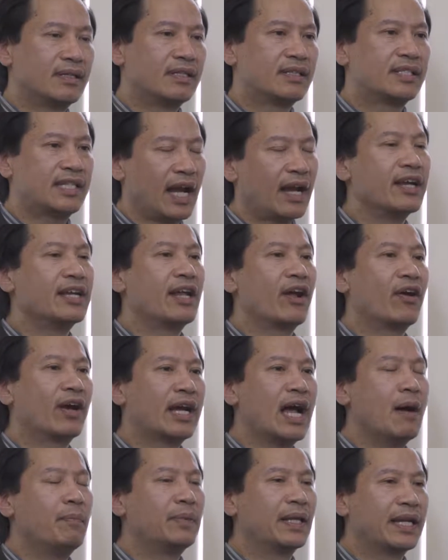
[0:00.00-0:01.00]
secondary
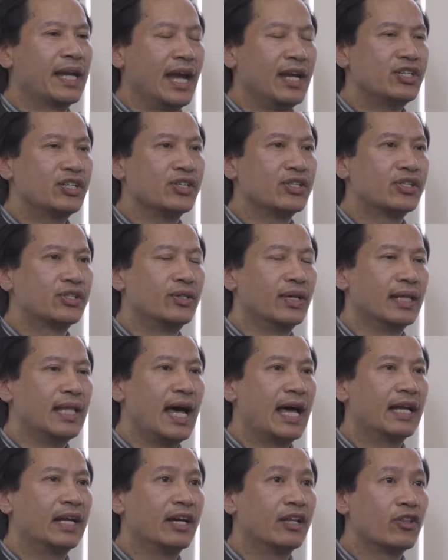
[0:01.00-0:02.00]
complications to a
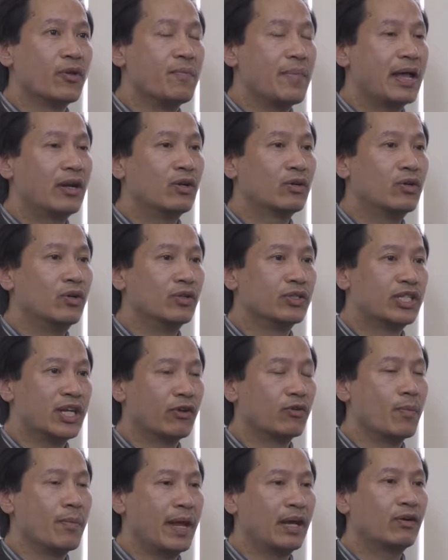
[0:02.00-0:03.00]
lot of other
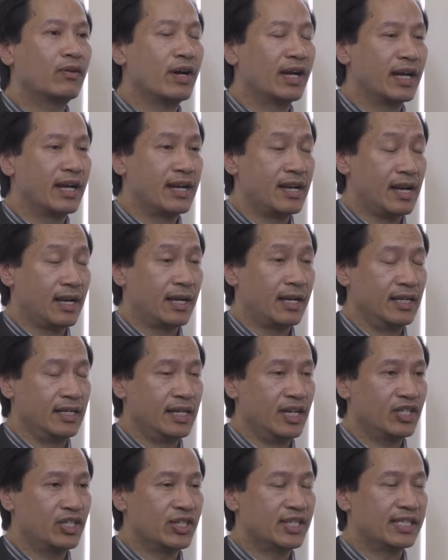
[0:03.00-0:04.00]
general medical
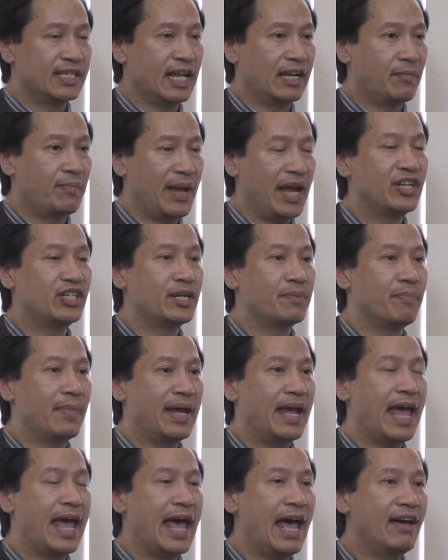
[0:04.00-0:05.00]
conditions that a patient may
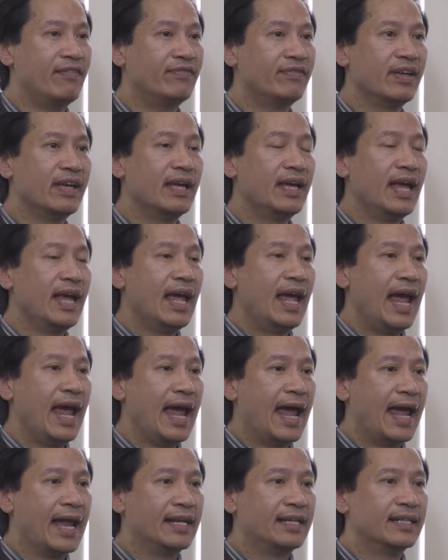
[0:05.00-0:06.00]
have,
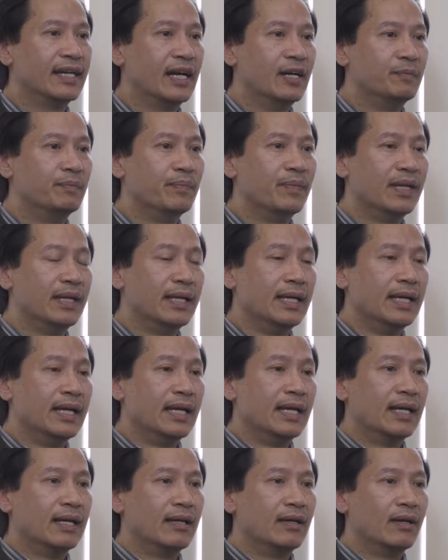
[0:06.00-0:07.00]
and
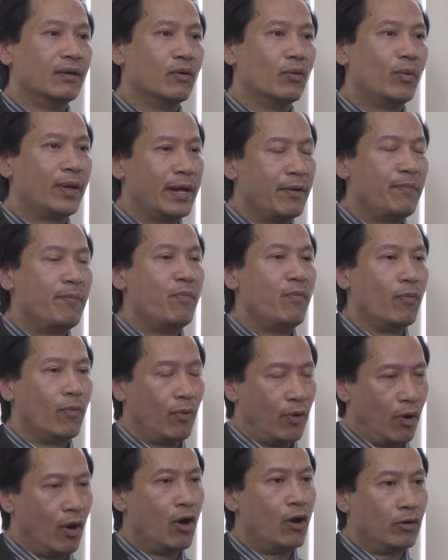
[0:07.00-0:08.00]
we
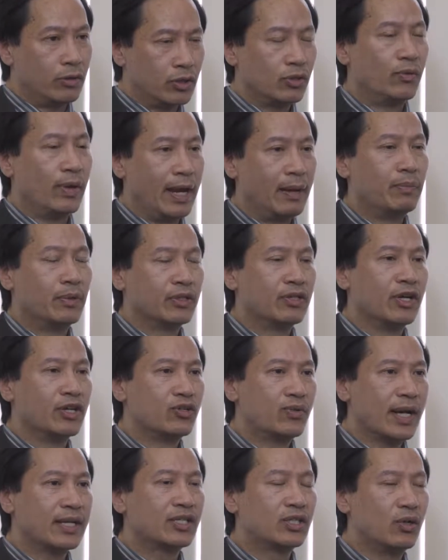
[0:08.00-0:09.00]
also able to
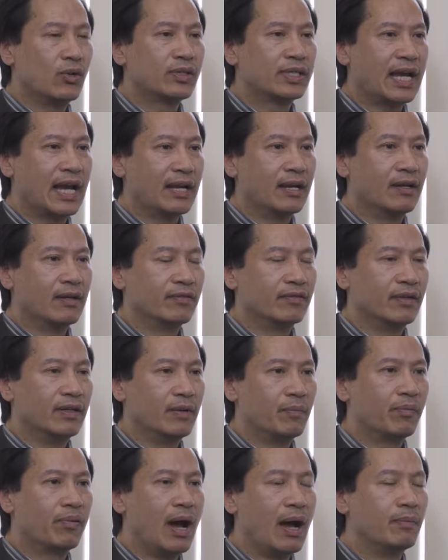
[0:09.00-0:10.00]
address those kind of
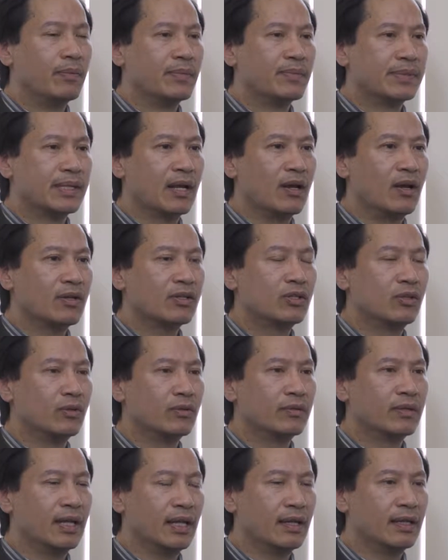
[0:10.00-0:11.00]
problems and also
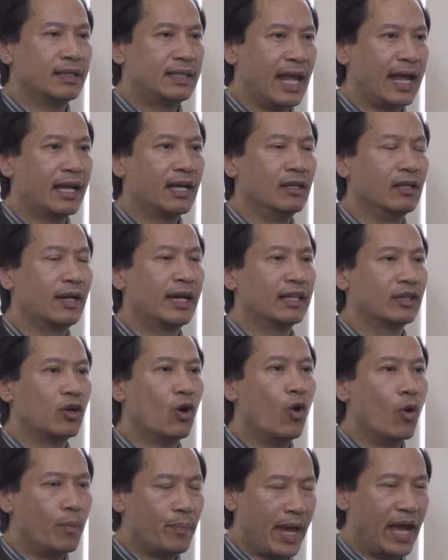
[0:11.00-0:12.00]
take a look at the
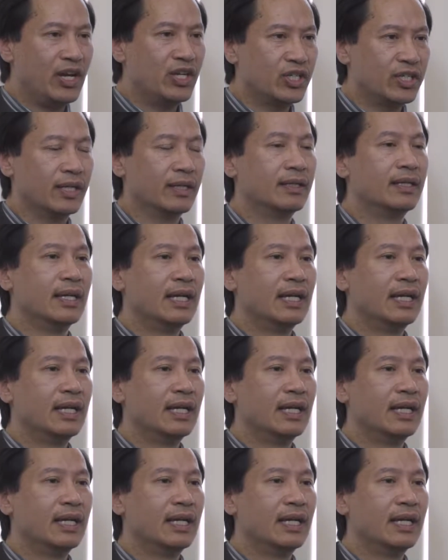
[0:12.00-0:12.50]
whole patient,